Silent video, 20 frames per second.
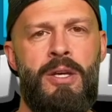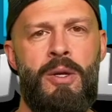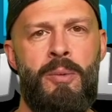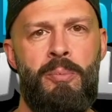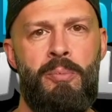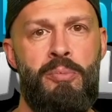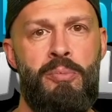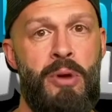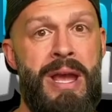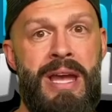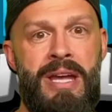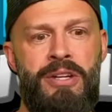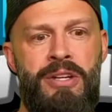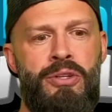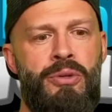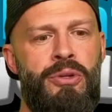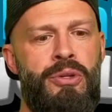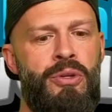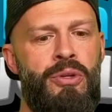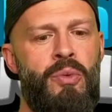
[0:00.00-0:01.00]
brand
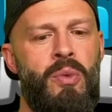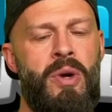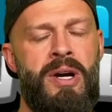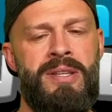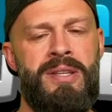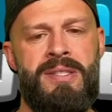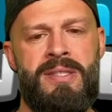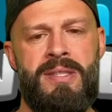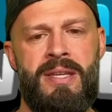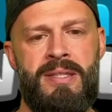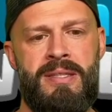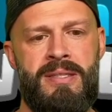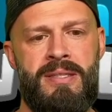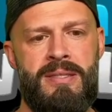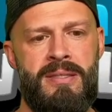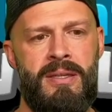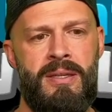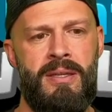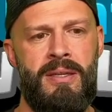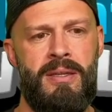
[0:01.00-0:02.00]
new ones
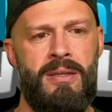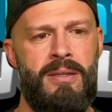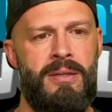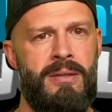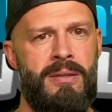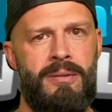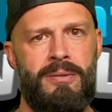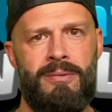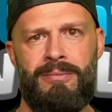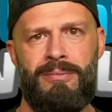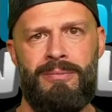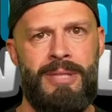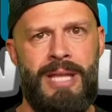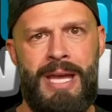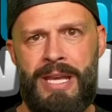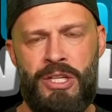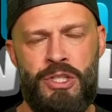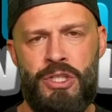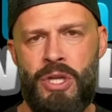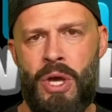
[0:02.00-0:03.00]
that's
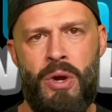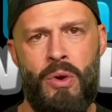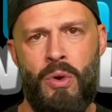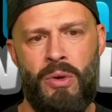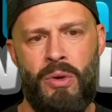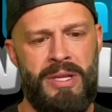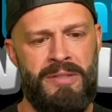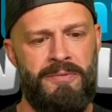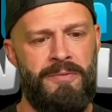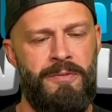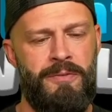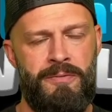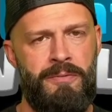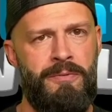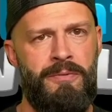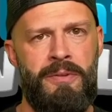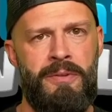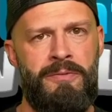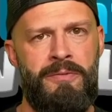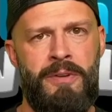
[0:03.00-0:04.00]
like Doge and
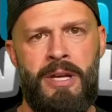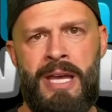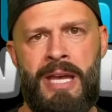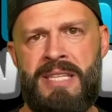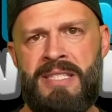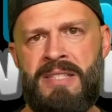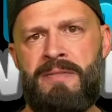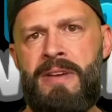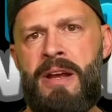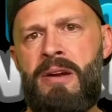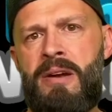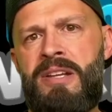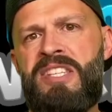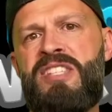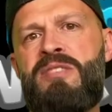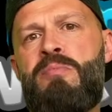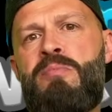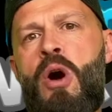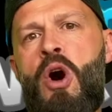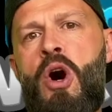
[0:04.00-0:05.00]
has a very
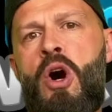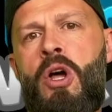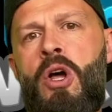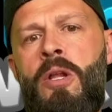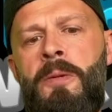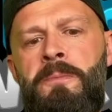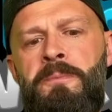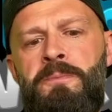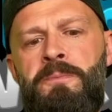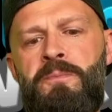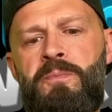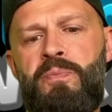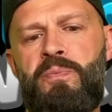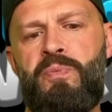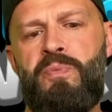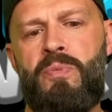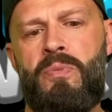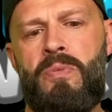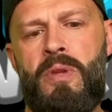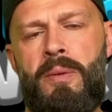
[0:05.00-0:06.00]
small
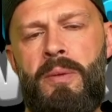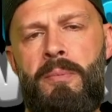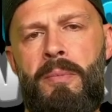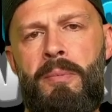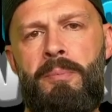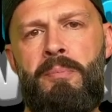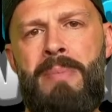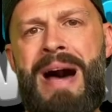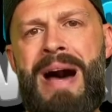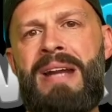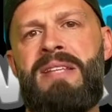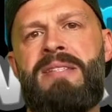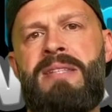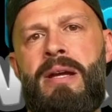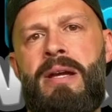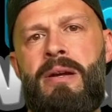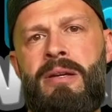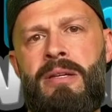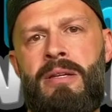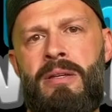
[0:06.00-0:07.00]

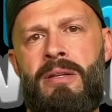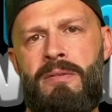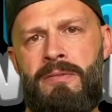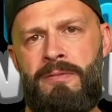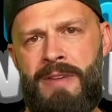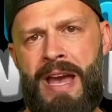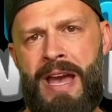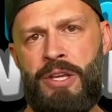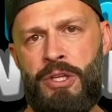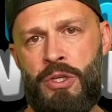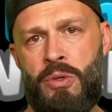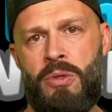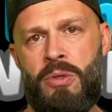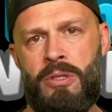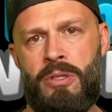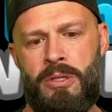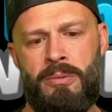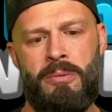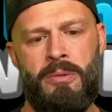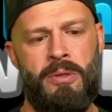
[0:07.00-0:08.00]
monetary value
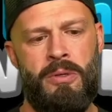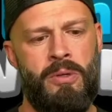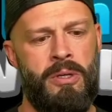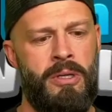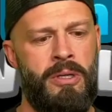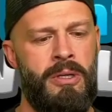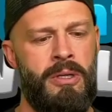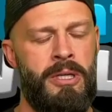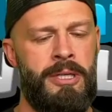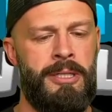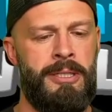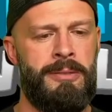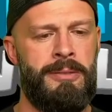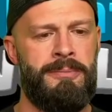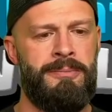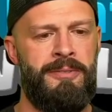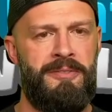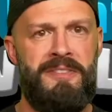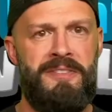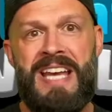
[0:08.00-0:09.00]
or
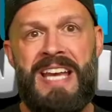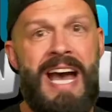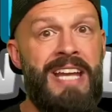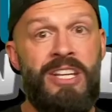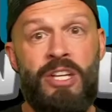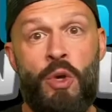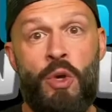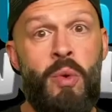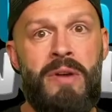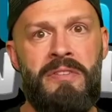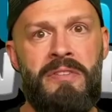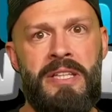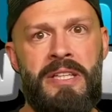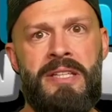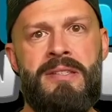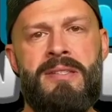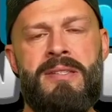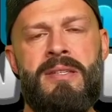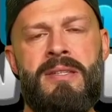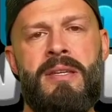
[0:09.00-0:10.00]
fiat
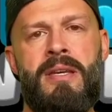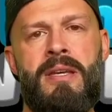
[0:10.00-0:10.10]
equivalence,